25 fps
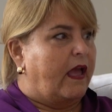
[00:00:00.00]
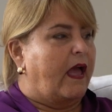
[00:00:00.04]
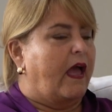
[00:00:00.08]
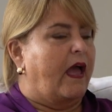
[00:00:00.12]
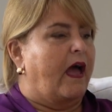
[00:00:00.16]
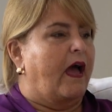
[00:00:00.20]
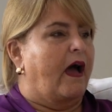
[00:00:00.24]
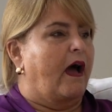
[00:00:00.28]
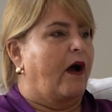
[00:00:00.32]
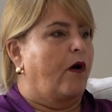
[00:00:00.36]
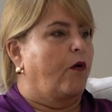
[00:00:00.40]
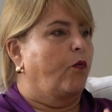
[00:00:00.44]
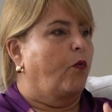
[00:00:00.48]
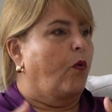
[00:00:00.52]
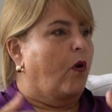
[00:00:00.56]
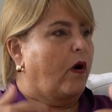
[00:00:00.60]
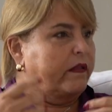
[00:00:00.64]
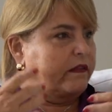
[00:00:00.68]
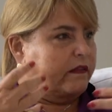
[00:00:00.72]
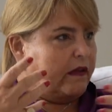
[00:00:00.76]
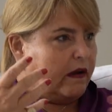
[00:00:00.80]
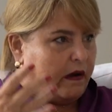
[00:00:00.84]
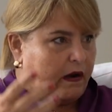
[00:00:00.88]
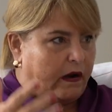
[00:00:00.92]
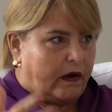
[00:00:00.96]
Uh,
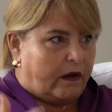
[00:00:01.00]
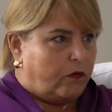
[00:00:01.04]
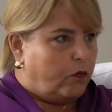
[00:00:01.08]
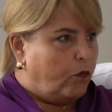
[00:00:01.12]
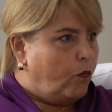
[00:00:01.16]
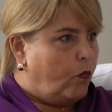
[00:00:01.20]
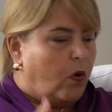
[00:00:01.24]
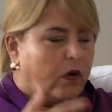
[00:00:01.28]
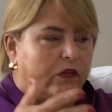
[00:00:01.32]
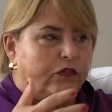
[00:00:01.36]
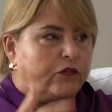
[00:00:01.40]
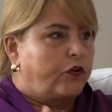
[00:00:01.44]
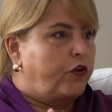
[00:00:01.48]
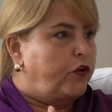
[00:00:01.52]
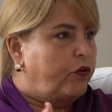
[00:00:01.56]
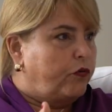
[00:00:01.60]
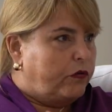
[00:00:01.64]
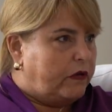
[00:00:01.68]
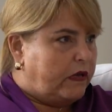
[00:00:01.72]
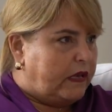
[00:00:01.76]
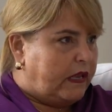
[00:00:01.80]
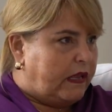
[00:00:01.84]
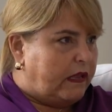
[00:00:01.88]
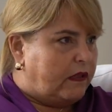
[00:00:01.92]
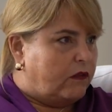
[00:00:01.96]
what are, what do you
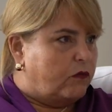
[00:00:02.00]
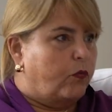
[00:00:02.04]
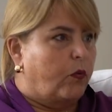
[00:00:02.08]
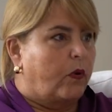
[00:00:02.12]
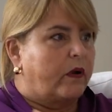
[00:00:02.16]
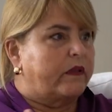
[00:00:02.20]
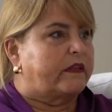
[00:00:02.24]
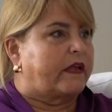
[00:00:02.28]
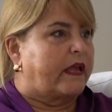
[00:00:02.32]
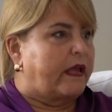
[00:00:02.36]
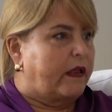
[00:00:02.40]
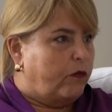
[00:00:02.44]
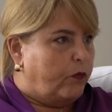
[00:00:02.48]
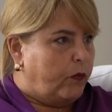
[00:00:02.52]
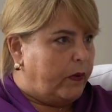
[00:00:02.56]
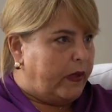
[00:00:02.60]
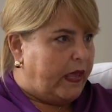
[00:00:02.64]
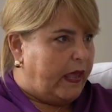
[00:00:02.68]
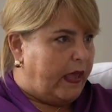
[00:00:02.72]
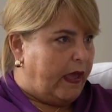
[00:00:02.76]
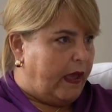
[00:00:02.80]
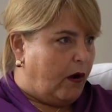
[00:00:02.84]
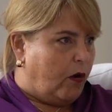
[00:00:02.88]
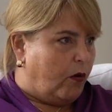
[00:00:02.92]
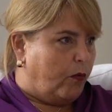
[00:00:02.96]
need? What can we
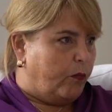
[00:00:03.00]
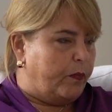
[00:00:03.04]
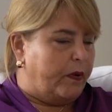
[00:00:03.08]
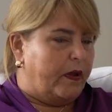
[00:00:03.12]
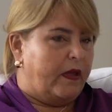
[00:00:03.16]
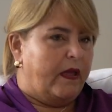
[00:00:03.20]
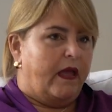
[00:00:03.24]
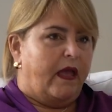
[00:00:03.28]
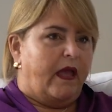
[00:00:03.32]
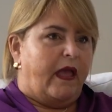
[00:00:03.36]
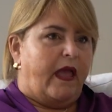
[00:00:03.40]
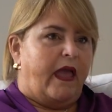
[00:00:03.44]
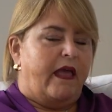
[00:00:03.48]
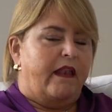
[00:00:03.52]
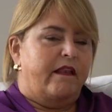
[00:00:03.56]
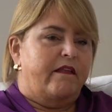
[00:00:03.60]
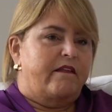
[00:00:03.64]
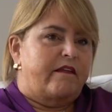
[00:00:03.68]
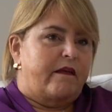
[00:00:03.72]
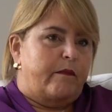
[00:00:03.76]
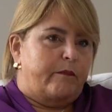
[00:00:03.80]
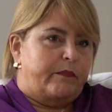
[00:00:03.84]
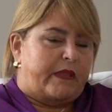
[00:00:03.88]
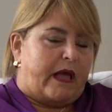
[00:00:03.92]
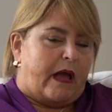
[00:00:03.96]
help? And
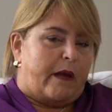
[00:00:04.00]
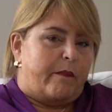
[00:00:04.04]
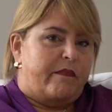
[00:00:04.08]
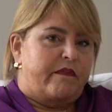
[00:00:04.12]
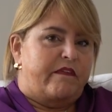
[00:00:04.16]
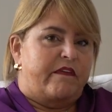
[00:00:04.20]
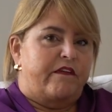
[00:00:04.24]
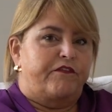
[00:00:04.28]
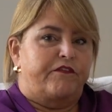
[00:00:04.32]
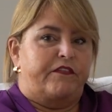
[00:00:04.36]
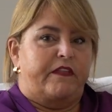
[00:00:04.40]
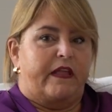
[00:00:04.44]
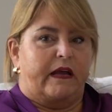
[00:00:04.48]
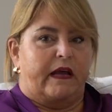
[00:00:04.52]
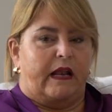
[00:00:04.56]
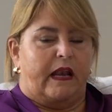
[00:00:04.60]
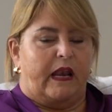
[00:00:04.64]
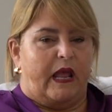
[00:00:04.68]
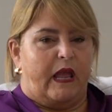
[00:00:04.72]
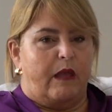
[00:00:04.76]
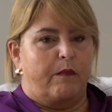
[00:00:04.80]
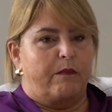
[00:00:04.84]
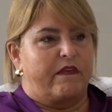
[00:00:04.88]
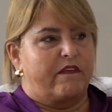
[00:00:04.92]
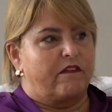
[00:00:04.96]
sometimes, if the
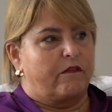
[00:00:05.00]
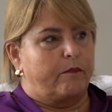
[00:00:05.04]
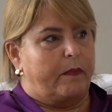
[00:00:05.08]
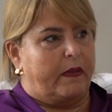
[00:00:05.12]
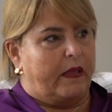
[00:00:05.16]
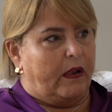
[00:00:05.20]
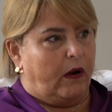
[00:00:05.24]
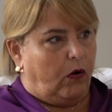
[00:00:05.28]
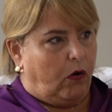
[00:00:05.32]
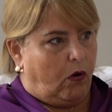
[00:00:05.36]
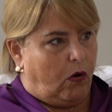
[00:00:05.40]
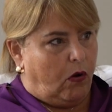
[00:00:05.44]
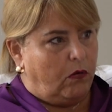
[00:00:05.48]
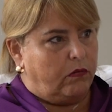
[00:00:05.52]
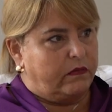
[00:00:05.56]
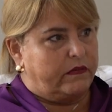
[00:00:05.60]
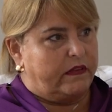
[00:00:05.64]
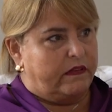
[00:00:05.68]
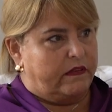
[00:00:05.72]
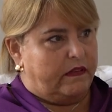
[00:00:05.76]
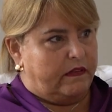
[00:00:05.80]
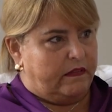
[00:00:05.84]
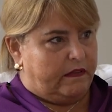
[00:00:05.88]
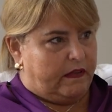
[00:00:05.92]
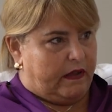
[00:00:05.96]
claim is below the
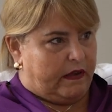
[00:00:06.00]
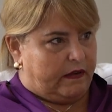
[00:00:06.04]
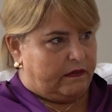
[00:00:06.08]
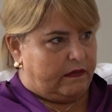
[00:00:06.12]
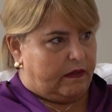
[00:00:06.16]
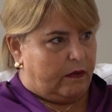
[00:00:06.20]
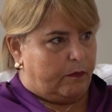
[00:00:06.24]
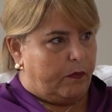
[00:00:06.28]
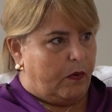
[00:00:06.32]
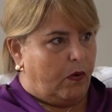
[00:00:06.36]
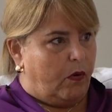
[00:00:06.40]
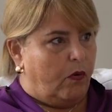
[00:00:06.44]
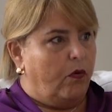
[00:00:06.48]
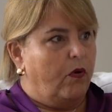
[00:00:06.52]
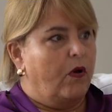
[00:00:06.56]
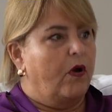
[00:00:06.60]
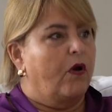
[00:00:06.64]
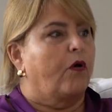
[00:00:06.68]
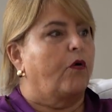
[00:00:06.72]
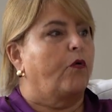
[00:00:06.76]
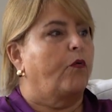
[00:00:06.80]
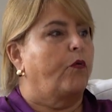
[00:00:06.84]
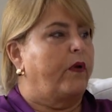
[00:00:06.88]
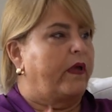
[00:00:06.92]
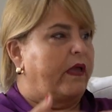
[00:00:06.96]
deductible,
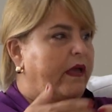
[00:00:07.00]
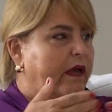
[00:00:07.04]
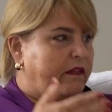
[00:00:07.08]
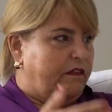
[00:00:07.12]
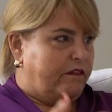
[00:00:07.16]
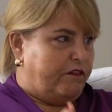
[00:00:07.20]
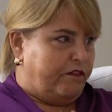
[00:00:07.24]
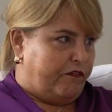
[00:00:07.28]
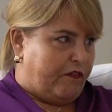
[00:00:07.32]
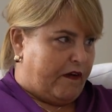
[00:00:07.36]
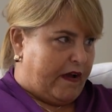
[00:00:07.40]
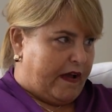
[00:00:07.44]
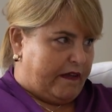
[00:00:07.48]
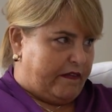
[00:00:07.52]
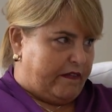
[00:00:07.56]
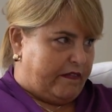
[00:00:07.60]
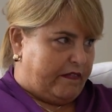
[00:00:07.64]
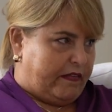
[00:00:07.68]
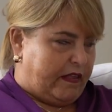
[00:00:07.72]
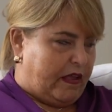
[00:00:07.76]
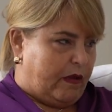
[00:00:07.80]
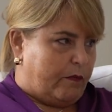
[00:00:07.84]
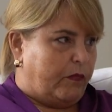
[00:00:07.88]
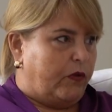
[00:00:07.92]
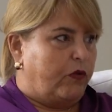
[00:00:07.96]
we advise
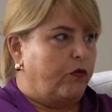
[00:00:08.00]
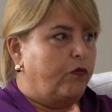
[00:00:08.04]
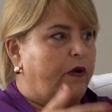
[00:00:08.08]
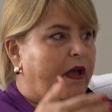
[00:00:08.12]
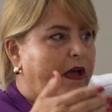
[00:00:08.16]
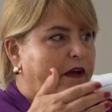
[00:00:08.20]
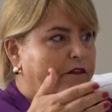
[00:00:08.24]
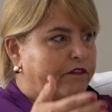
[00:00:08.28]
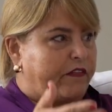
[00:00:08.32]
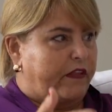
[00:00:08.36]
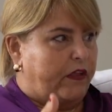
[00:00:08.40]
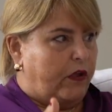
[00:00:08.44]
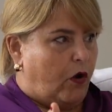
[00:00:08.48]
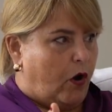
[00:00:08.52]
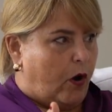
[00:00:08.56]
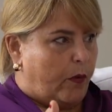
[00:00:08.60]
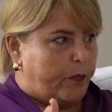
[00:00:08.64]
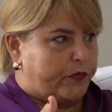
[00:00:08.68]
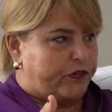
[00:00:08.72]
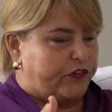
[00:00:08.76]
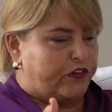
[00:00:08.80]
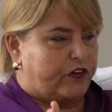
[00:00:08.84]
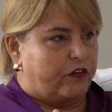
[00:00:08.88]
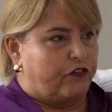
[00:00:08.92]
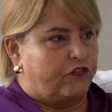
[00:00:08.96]
them. You have the
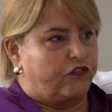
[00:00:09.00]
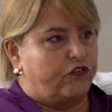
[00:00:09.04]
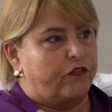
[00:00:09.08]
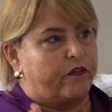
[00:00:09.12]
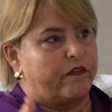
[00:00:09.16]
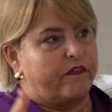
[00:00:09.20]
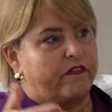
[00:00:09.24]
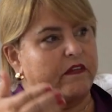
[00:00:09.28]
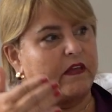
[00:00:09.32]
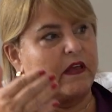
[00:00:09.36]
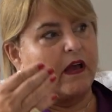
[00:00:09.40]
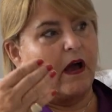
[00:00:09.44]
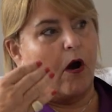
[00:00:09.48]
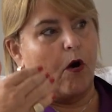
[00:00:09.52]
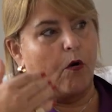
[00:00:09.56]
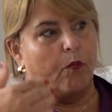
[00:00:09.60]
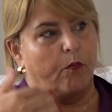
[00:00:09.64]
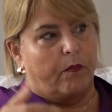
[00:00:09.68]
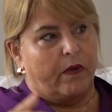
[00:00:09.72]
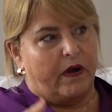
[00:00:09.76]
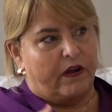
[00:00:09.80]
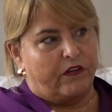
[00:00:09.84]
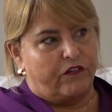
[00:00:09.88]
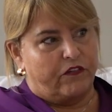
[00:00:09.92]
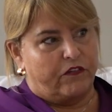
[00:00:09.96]
option to see how
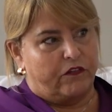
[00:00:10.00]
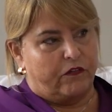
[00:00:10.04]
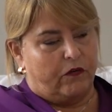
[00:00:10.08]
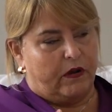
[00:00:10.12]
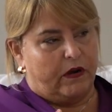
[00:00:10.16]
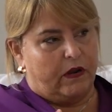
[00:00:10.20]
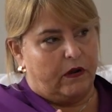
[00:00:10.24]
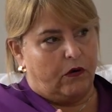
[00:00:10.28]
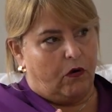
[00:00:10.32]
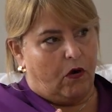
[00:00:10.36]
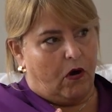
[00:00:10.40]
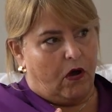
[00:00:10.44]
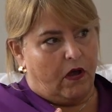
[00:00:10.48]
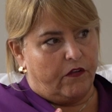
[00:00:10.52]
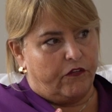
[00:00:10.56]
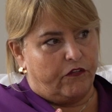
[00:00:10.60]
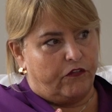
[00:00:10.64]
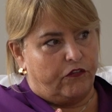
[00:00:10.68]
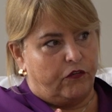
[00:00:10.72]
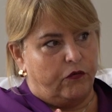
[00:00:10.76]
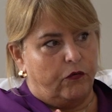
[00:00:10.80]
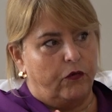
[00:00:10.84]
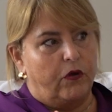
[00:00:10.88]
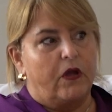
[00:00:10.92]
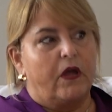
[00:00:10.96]
much it's going to
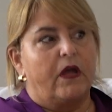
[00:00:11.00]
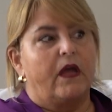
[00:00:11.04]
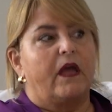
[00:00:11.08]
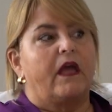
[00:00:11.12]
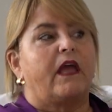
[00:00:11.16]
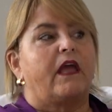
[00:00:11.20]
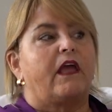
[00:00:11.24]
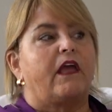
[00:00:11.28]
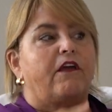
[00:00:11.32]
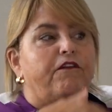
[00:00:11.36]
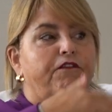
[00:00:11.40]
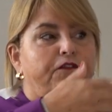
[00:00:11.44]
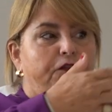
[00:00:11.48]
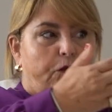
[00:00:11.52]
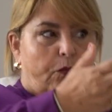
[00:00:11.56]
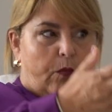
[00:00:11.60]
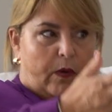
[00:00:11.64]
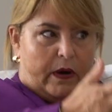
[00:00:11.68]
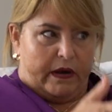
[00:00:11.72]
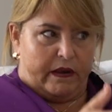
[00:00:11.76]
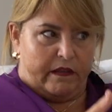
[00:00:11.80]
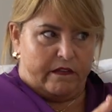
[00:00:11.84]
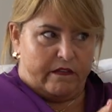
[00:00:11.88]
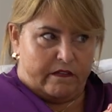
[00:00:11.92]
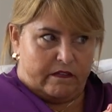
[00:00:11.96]
cost you if you
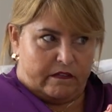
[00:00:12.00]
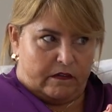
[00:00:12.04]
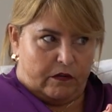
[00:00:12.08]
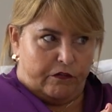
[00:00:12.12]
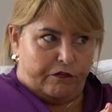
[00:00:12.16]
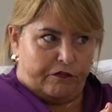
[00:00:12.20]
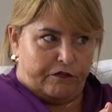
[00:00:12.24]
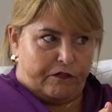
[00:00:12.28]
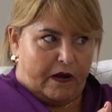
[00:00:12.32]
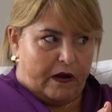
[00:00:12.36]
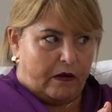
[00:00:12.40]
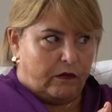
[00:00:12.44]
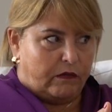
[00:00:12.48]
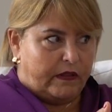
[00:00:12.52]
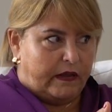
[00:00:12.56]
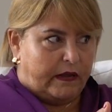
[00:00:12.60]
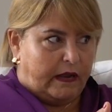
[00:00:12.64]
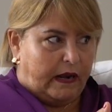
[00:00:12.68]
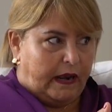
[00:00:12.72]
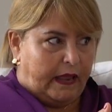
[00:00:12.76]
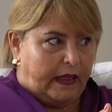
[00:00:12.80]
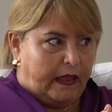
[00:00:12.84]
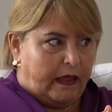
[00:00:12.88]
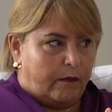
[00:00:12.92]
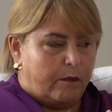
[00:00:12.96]
want to still file the
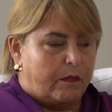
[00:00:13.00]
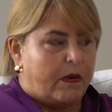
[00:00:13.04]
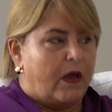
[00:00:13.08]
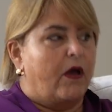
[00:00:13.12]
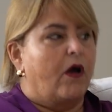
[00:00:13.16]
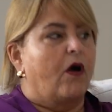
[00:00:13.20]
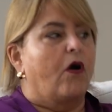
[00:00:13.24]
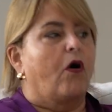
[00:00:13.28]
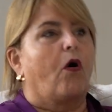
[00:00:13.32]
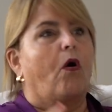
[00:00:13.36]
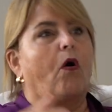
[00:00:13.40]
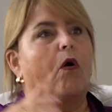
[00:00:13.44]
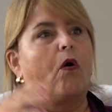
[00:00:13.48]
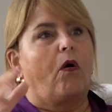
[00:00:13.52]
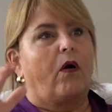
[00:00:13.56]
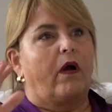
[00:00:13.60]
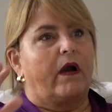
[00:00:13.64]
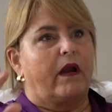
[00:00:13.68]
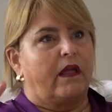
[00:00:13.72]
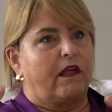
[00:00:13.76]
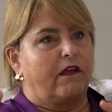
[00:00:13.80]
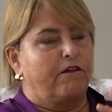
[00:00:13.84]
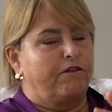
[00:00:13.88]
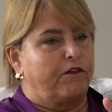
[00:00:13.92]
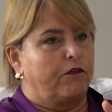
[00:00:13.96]
claim,
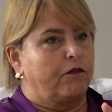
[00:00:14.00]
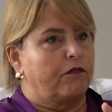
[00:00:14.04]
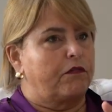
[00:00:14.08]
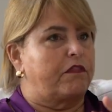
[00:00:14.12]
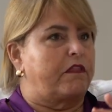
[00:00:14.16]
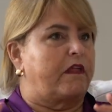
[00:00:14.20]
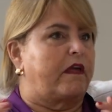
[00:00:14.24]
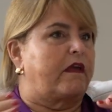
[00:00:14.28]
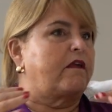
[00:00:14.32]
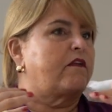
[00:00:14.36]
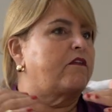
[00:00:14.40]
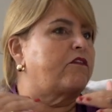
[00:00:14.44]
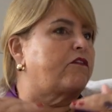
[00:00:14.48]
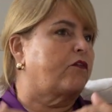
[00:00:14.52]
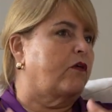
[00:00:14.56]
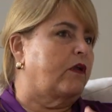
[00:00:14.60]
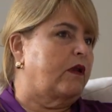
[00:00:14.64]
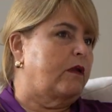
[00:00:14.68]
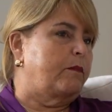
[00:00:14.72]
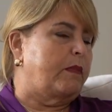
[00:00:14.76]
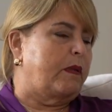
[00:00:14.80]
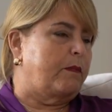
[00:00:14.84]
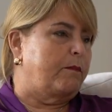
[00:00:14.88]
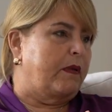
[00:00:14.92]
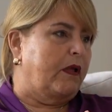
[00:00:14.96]
or if you think it's going
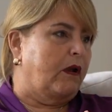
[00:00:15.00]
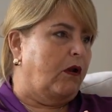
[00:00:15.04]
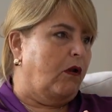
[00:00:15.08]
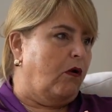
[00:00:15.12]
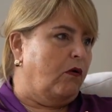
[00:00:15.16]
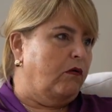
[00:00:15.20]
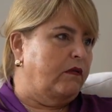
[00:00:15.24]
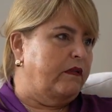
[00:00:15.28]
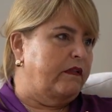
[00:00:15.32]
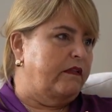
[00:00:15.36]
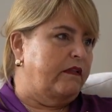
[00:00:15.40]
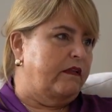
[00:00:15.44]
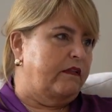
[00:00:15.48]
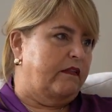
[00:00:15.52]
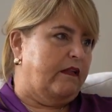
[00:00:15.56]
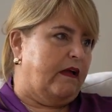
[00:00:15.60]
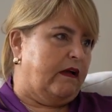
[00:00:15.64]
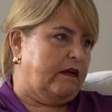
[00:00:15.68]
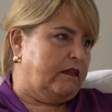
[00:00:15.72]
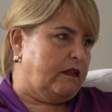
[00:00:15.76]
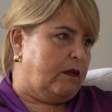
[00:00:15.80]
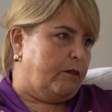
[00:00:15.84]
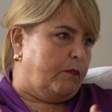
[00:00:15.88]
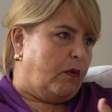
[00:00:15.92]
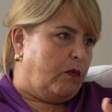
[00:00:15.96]
to be below the
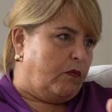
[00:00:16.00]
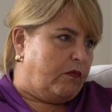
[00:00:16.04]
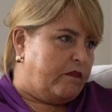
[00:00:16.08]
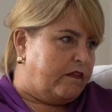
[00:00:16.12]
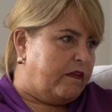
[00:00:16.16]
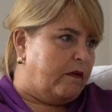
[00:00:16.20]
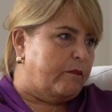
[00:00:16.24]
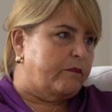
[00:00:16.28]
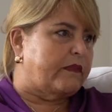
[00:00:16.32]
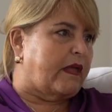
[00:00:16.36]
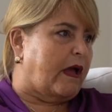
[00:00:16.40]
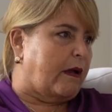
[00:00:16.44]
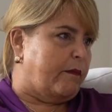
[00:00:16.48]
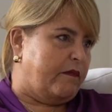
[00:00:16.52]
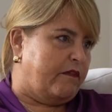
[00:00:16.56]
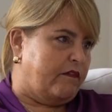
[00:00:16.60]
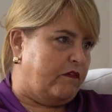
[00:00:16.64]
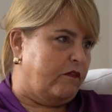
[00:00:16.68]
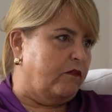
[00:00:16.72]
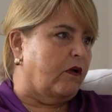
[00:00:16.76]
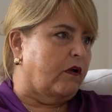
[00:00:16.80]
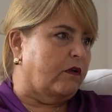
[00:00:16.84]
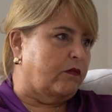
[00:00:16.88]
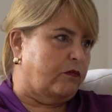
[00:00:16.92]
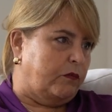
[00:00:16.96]
deductible. Sometimes it's
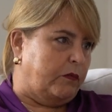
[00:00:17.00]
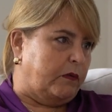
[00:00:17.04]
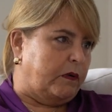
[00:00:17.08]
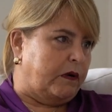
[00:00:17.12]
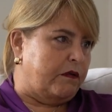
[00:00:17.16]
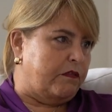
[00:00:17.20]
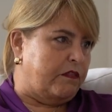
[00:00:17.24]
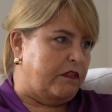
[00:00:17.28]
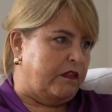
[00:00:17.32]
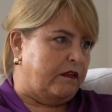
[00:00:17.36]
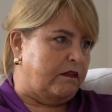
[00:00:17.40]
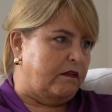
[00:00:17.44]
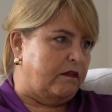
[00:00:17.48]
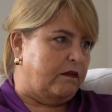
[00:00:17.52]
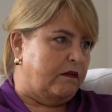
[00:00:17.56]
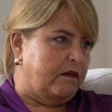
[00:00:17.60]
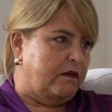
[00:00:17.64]
not worth it.